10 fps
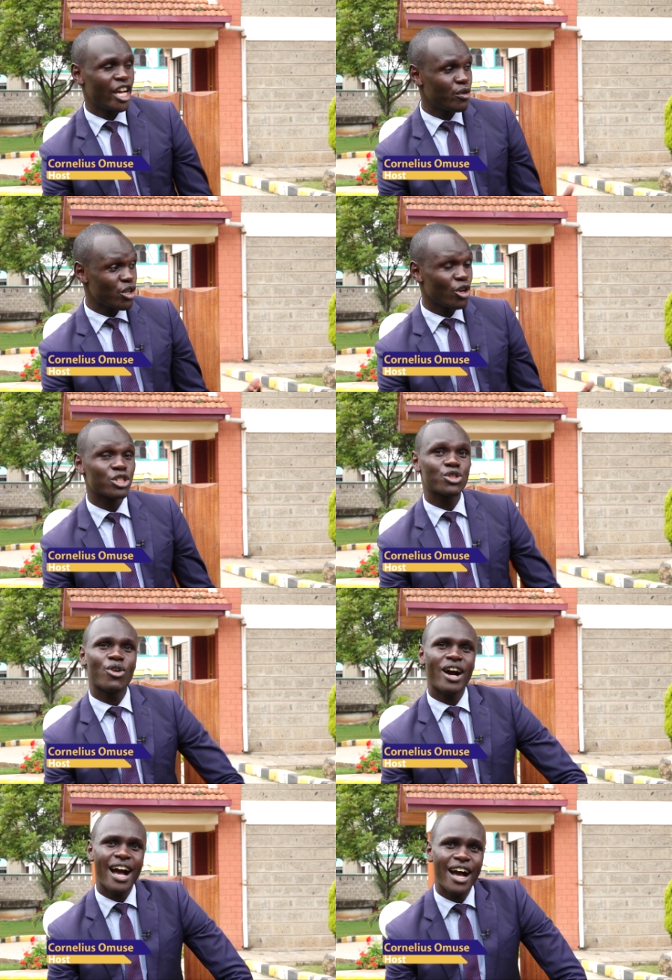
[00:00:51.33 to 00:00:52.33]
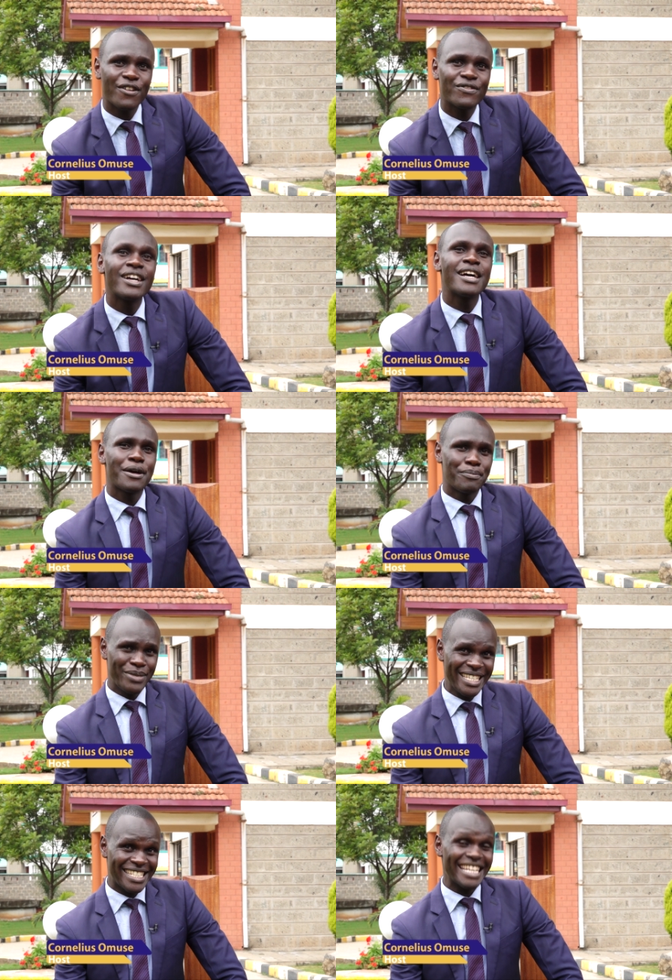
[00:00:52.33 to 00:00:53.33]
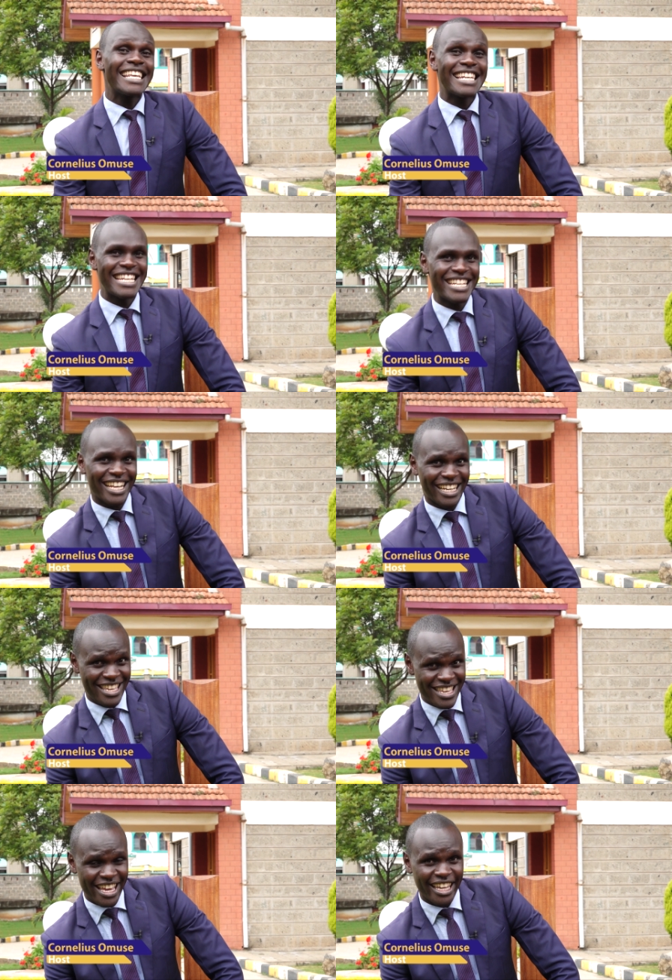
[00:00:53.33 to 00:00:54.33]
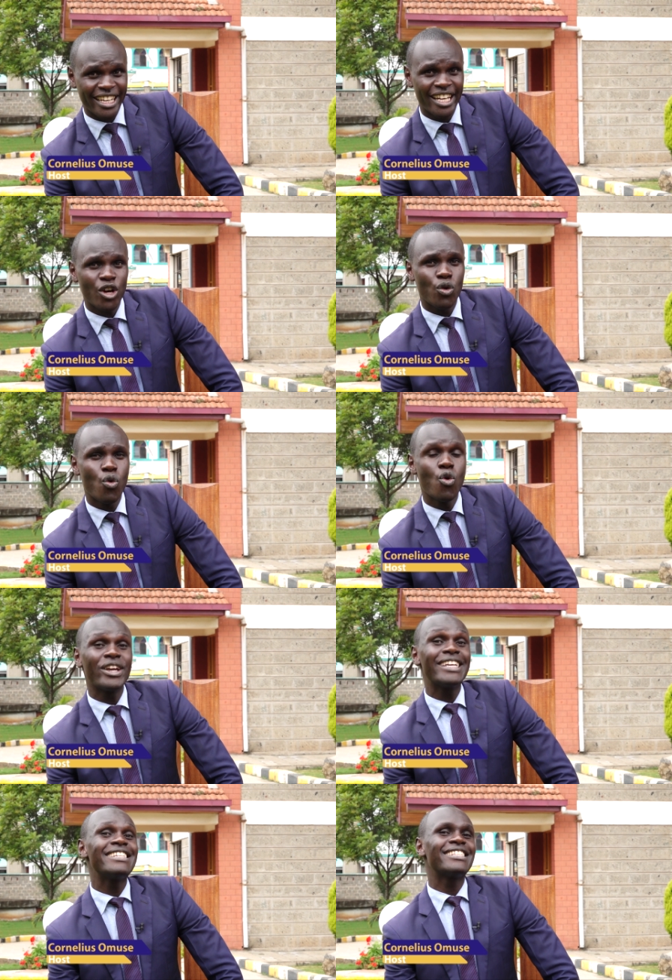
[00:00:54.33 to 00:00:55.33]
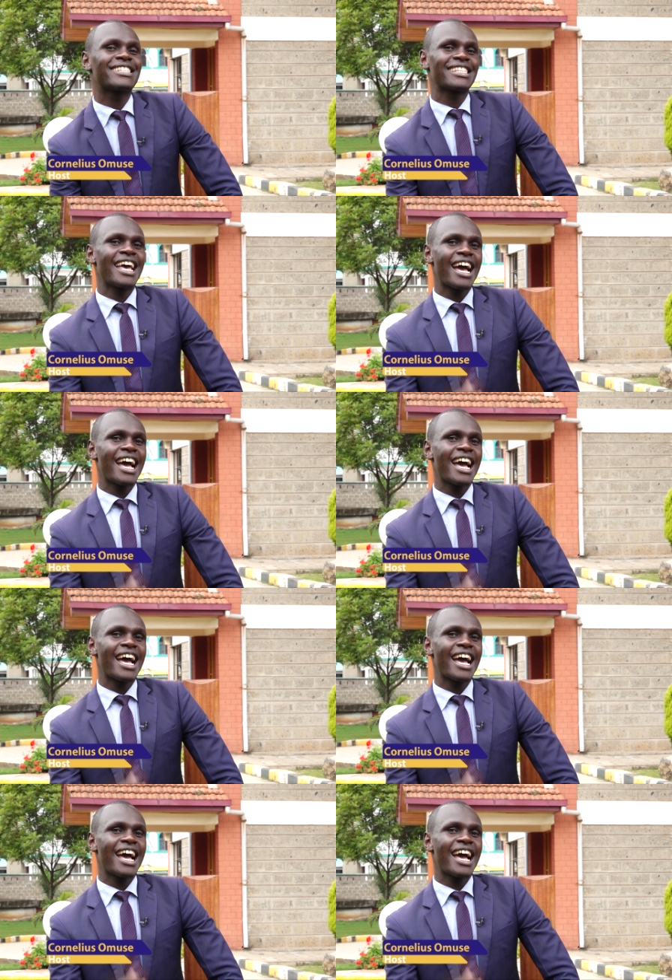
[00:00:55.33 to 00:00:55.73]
and we also have Miss Linda Kieng, who is